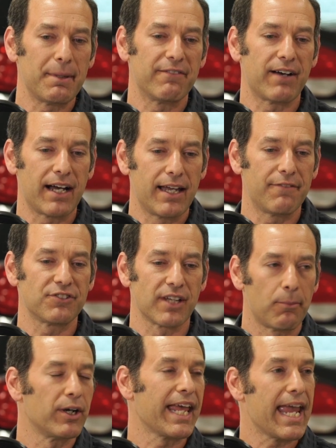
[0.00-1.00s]
I mean, if I, if
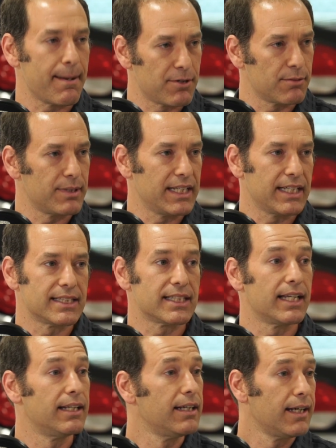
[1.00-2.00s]
someone came to me and
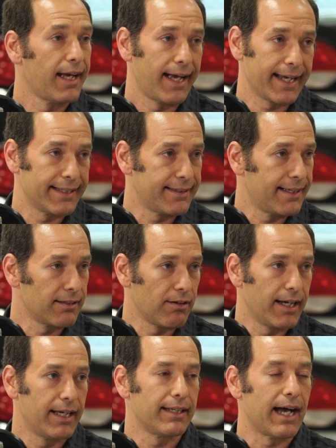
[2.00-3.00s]
said, "I got ten
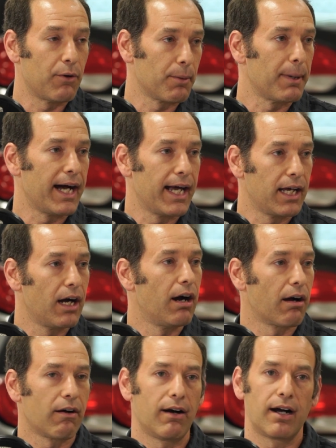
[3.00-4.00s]
grand, I want to buy
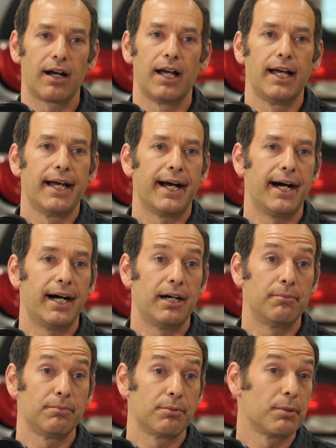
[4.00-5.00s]
a car,"
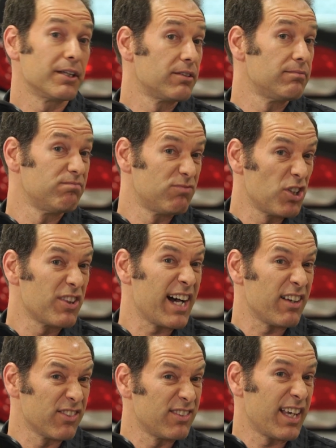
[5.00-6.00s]
um,
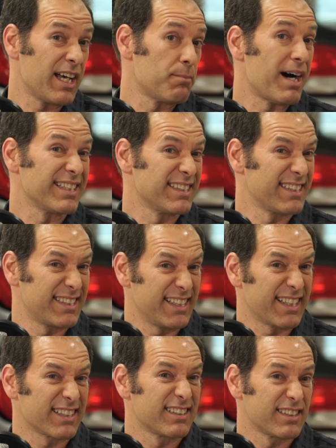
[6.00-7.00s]
2010 Mazda
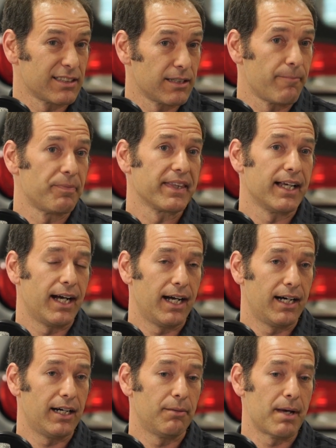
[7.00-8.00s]
six.
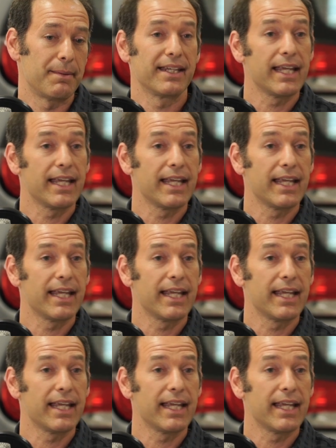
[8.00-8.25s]
Yeah. Um, mean,